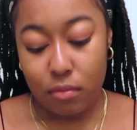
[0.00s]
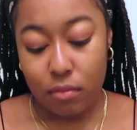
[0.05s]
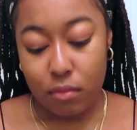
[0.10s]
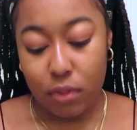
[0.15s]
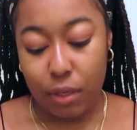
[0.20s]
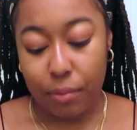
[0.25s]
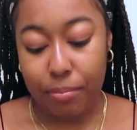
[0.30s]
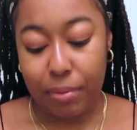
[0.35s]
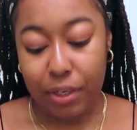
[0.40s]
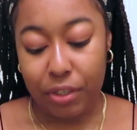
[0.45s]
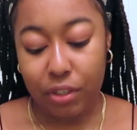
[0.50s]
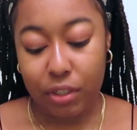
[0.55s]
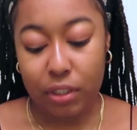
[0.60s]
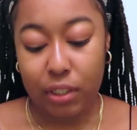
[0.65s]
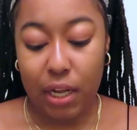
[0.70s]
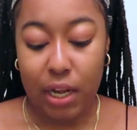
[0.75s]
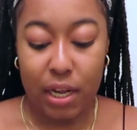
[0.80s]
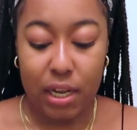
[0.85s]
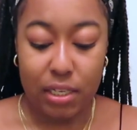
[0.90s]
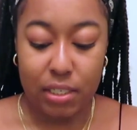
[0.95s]
The butter
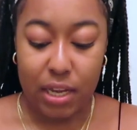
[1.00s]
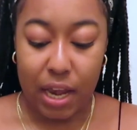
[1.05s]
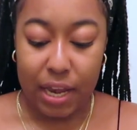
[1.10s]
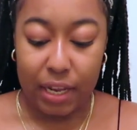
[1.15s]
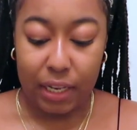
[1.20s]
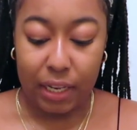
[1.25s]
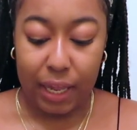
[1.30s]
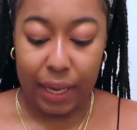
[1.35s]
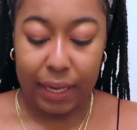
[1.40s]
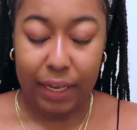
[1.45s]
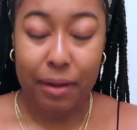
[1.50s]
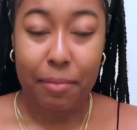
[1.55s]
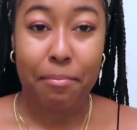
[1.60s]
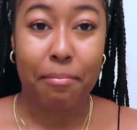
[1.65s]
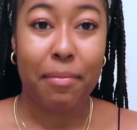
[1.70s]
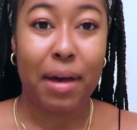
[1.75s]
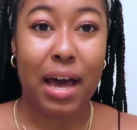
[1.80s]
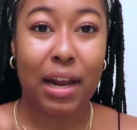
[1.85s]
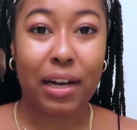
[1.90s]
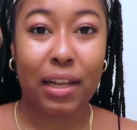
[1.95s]
gloss, I like
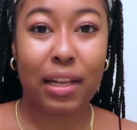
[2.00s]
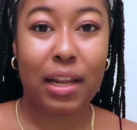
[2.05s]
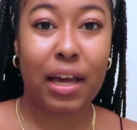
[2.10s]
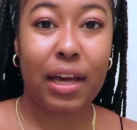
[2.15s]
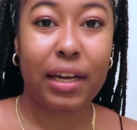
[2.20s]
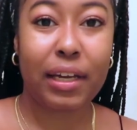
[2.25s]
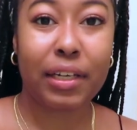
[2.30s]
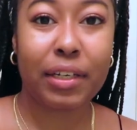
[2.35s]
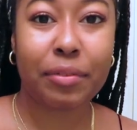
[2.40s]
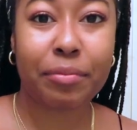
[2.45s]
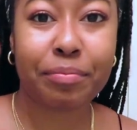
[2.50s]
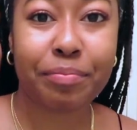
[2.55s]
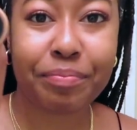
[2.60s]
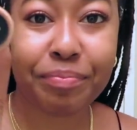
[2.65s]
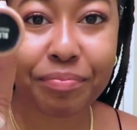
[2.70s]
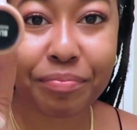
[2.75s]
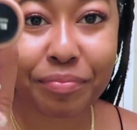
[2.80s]
Madeline.